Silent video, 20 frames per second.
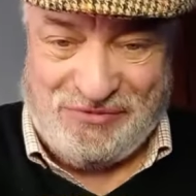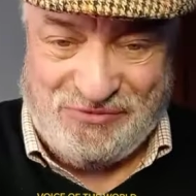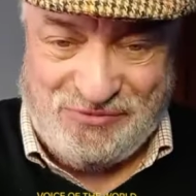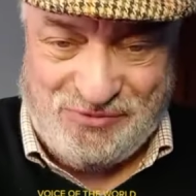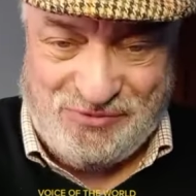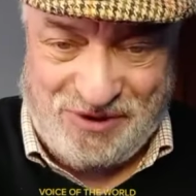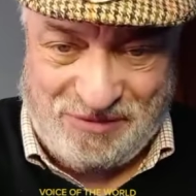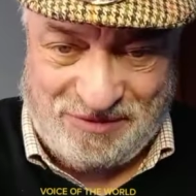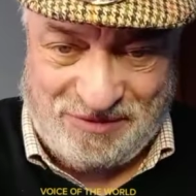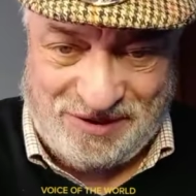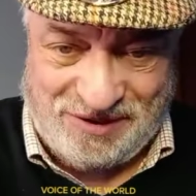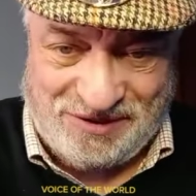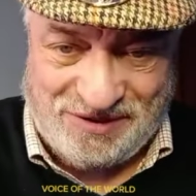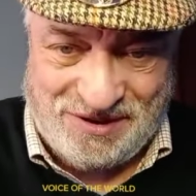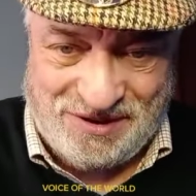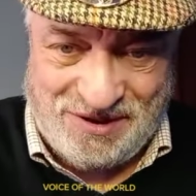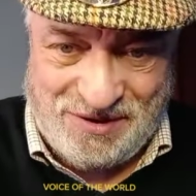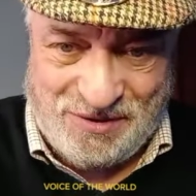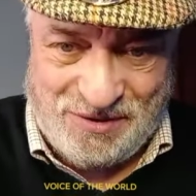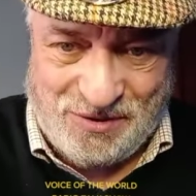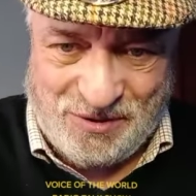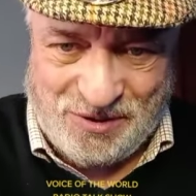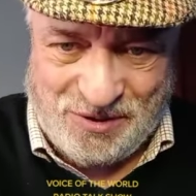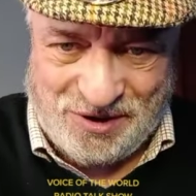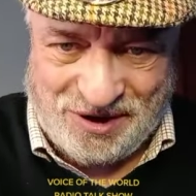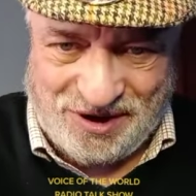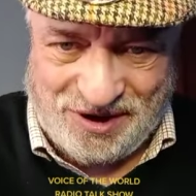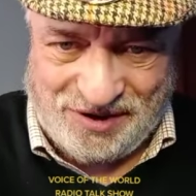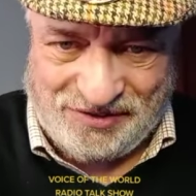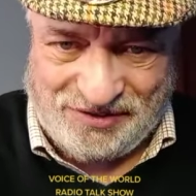Woman. Oh,
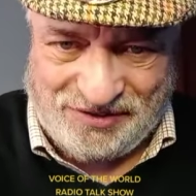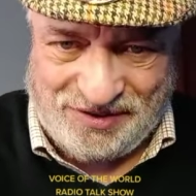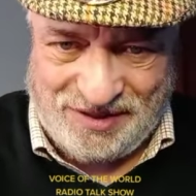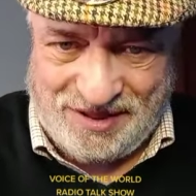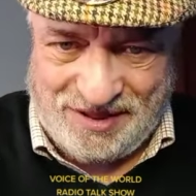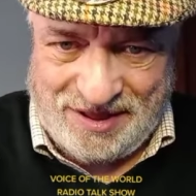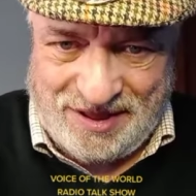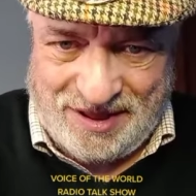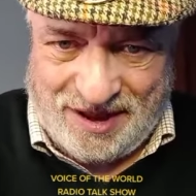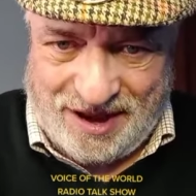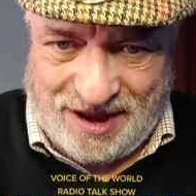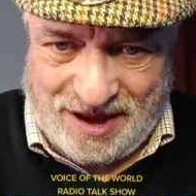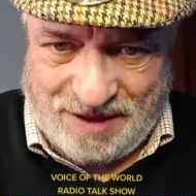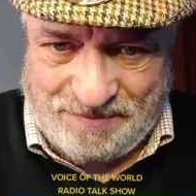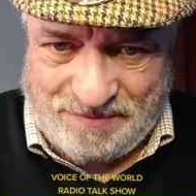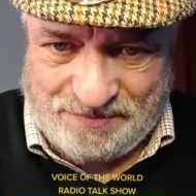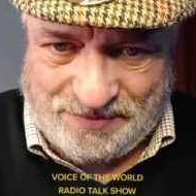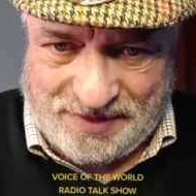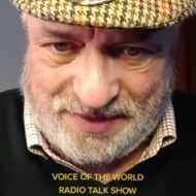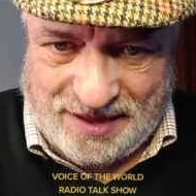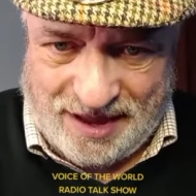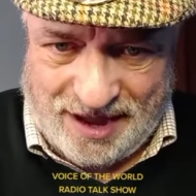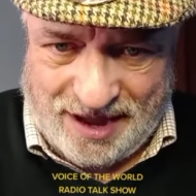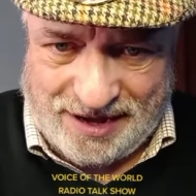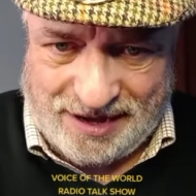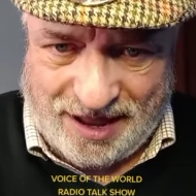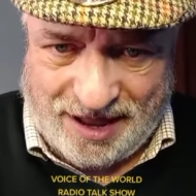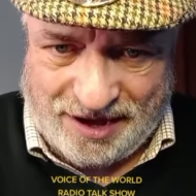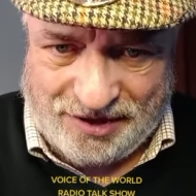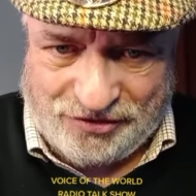yes. Um, I
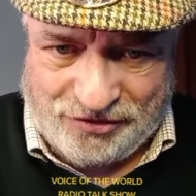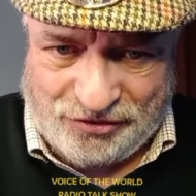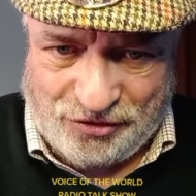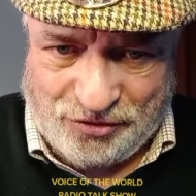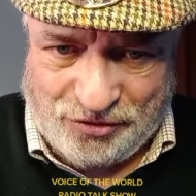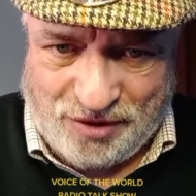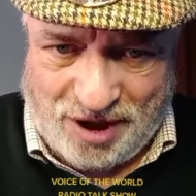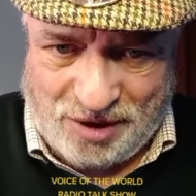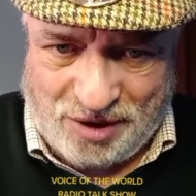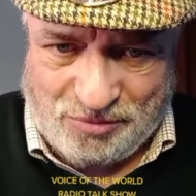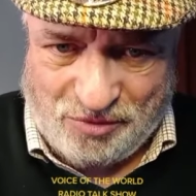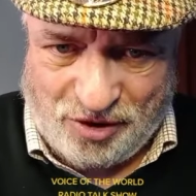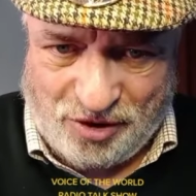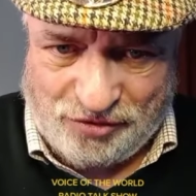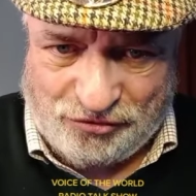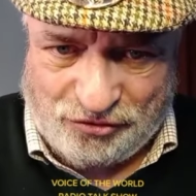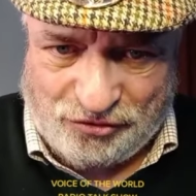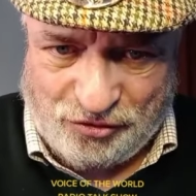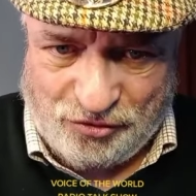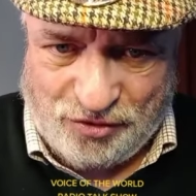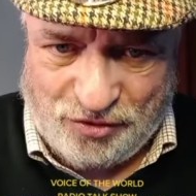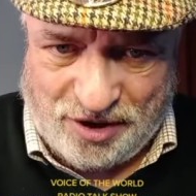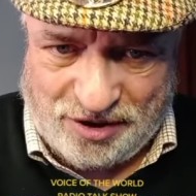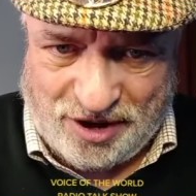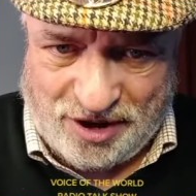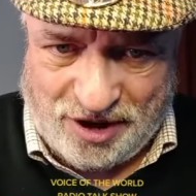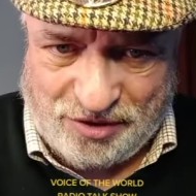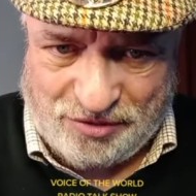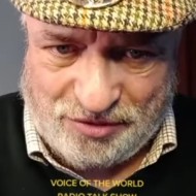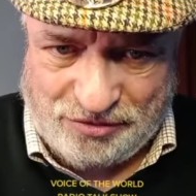liked you. I want you
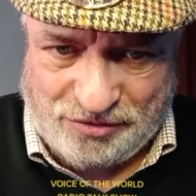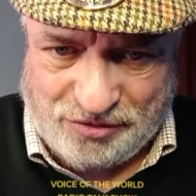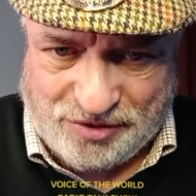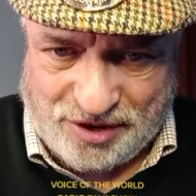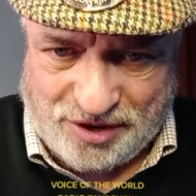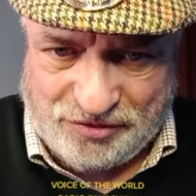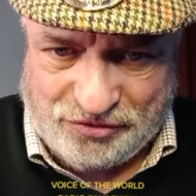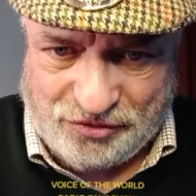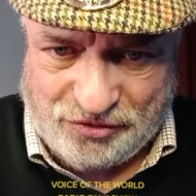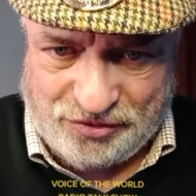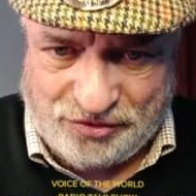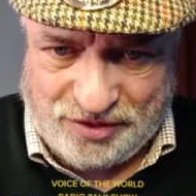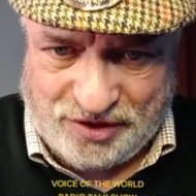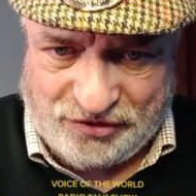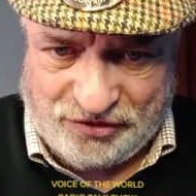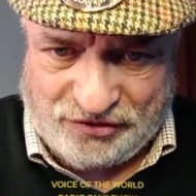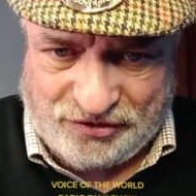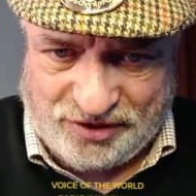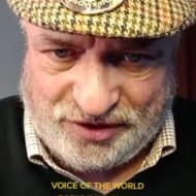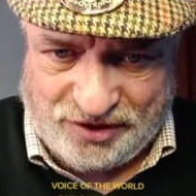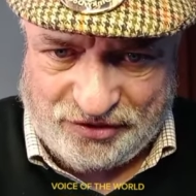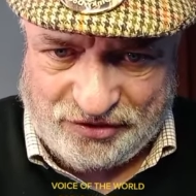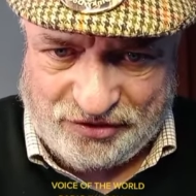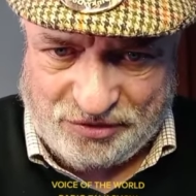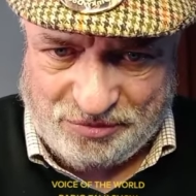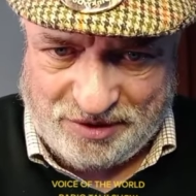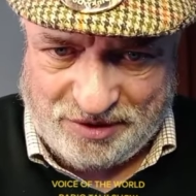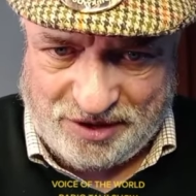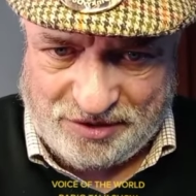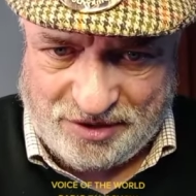now. You can do this easy
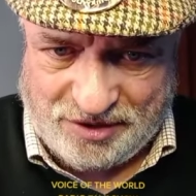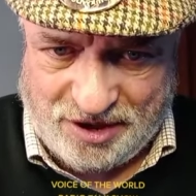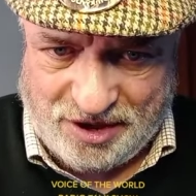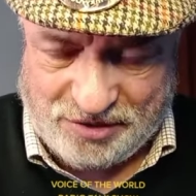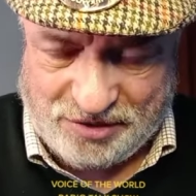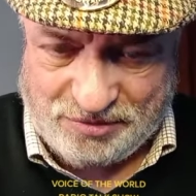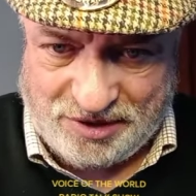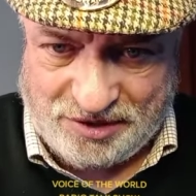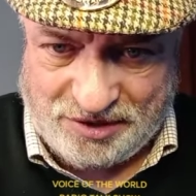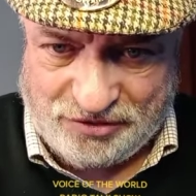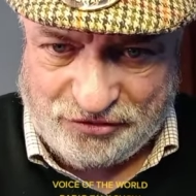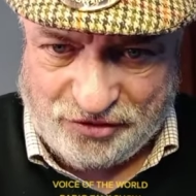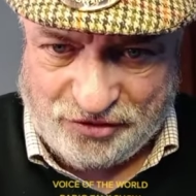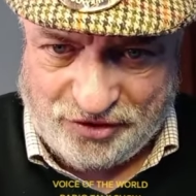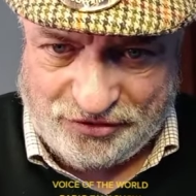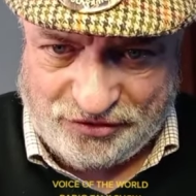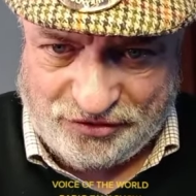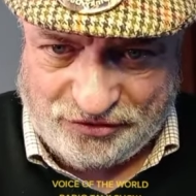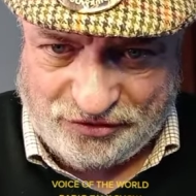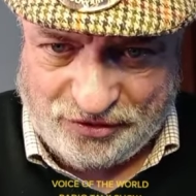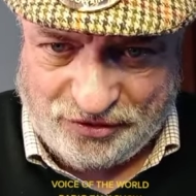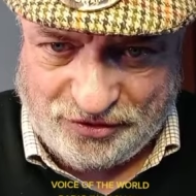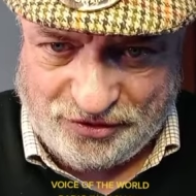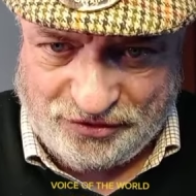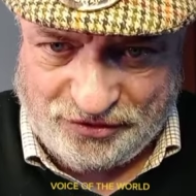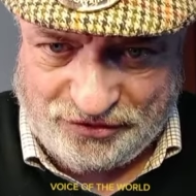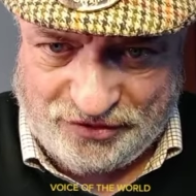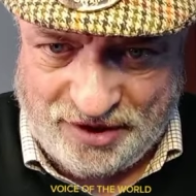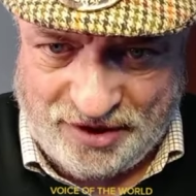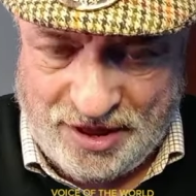way, the hard way. The choice is
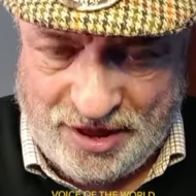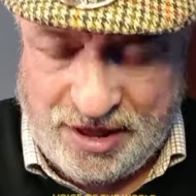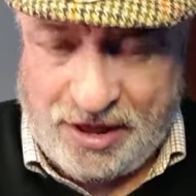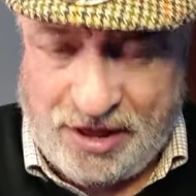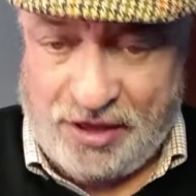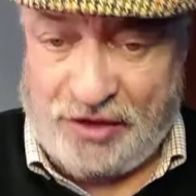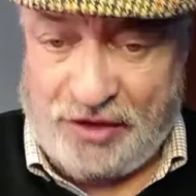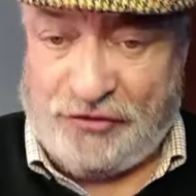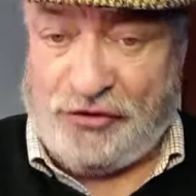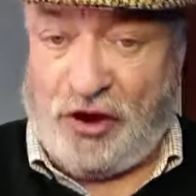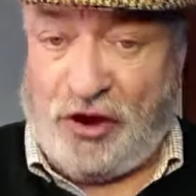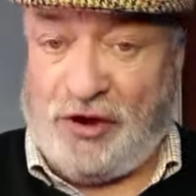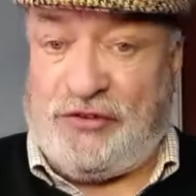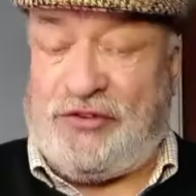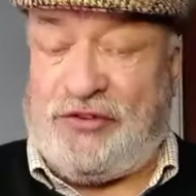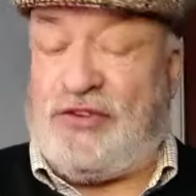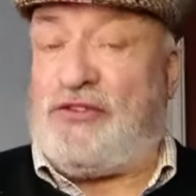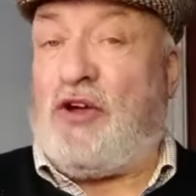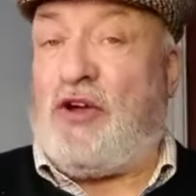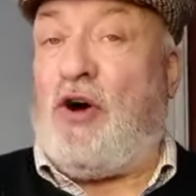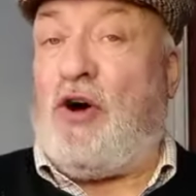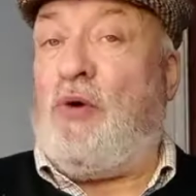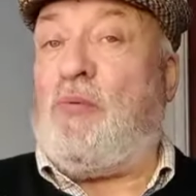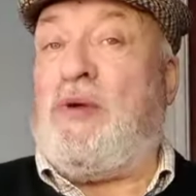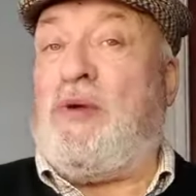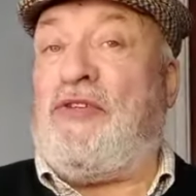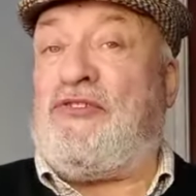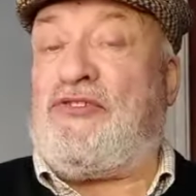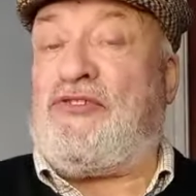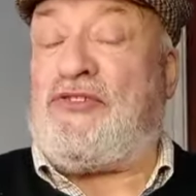yours. The choice is
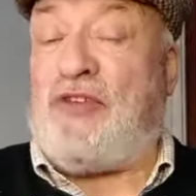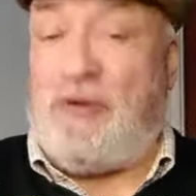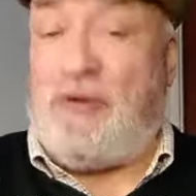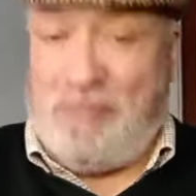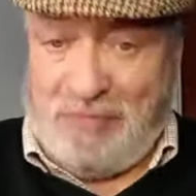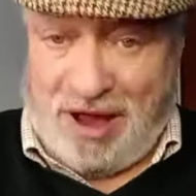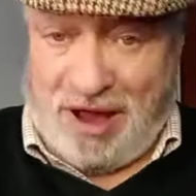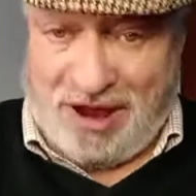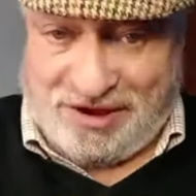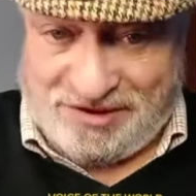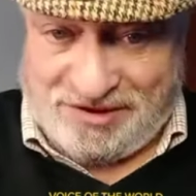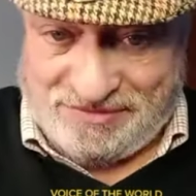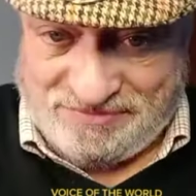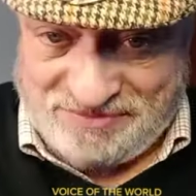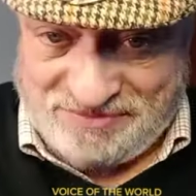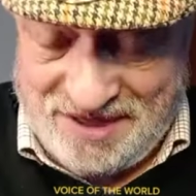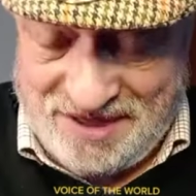always mine.